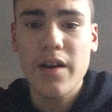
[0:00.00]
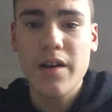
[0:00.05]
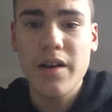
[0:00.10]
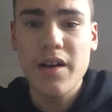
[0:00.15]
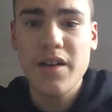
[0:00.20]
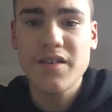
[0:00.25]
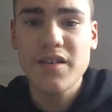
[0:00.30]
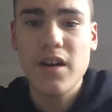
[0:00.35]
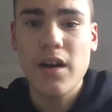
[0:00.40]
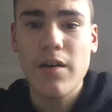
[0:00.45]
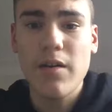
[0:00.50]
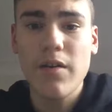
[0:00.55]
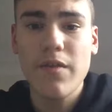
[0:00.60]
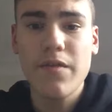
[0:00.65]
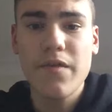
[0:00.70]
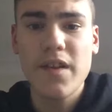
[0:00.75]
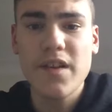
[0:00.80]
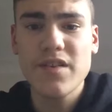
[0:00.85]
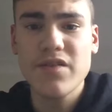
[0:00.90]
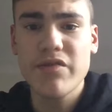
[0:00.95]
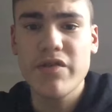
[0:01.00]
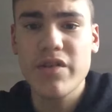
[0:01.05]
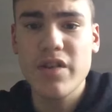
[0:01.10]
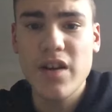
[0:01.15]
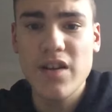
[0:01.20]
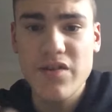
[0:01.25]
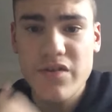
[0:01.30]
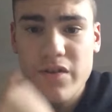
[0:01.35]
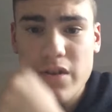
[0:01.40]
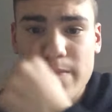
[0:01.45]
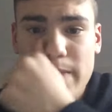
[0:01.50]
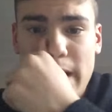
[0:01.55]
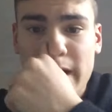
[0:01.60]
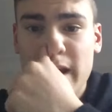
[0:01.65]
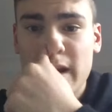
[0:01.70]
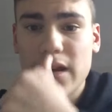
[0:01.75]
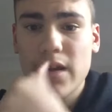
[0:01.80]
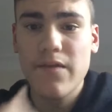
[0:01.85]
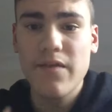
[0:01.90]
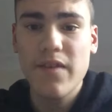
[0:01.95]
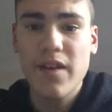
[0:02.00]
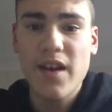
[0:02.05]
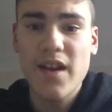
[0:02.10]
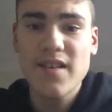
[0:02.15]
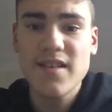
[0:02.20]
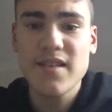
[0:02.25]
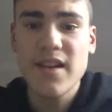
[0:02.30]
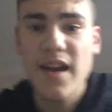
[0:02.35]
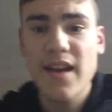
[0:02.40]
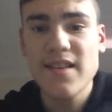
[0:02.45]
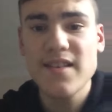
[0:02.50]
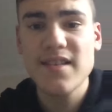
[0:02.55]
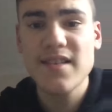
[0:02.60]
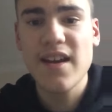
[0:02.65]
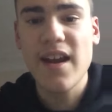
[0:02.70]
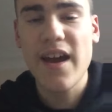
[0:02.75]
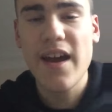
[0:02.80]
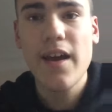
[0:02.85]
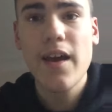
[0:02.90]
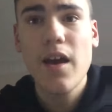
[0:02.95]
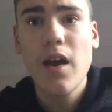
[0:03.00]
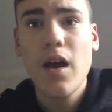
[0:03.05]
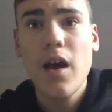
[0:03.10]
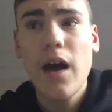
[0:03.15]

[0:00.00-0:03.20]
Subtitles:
Hey guys, NRL V090 back in another video today.